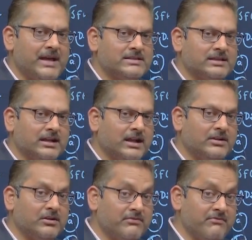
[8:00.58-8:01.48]
a kind
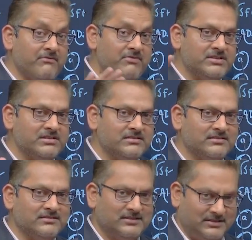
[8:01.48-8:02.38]
of vision.
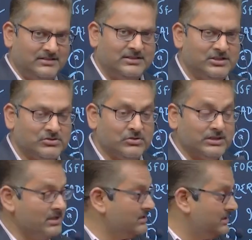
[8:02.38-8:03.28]
So it
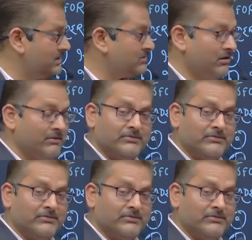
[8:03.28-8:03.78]
consists of